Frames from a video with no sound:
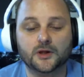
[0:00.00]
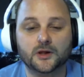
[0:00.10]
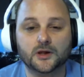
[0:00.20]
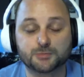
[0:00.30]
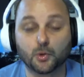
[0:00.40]

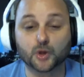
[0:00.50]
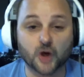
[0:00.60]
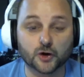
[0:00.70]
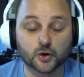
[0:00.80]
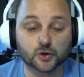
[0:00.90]
sports
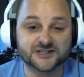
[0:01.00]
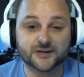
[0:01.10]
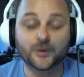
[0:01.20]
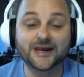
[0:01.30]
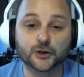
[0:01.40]
articles
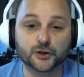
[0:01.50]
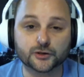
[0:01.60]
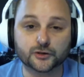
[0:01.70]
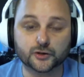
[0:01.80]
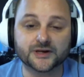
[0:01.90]
than we
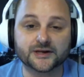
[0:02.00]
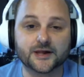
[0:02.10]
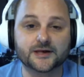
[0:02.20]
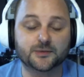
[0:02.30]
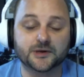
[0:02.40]
do in a
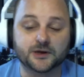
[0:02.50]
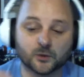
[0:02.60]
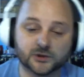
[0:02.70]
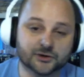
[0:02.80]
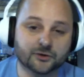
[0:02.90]
day, depending on
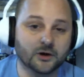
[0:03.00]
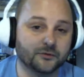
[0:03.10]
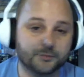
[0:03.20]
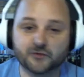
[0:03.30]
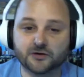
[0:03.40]
what's going on
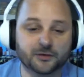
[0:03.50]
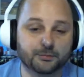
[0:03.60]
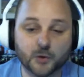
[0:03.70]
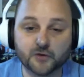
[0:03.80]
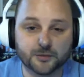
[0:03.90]
with
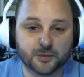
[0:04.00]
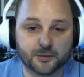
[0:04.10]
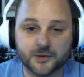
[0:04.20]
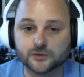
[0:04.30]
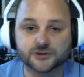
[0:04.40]
movie
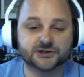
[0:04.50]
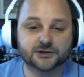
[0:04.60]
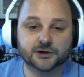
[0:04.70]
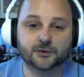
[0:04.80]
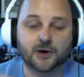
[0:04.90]
premieres,
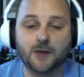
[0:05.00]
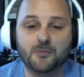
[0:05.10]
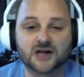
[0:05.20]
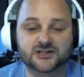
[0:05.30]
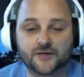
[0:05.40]
and hot
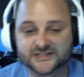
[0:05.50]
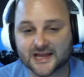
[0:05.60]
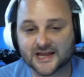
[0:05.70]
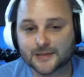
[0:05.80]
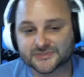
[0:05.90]
box office
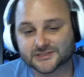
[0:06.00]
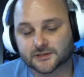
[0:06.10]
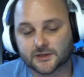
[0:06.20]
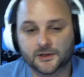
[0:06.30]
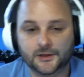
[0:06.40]
times and
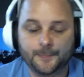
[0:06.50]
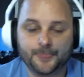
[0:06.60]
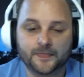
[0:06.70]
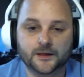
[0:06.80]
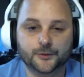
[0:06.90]

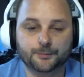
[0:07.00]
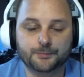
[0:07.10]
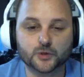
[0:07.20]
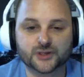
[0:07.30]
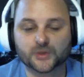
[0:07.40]

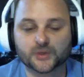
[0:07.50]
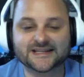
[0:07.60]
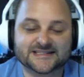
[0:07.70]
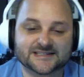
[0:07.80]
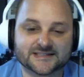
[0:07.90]
music
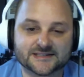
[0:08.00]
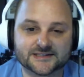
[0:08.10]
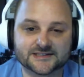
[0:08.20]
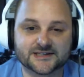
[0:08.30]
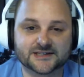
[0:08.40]
releases
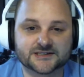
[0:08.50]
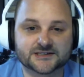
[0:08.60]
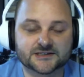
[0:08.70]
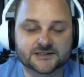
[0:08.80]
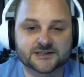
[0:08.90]
and
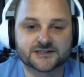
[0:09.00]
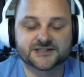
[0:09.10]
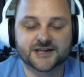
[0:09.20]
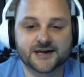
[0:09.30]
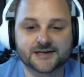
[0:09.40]
such as
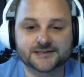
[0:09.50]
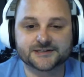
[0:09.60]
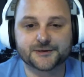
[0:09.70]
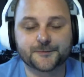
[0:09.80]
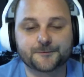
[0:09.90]
that.
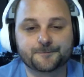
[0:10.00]
So.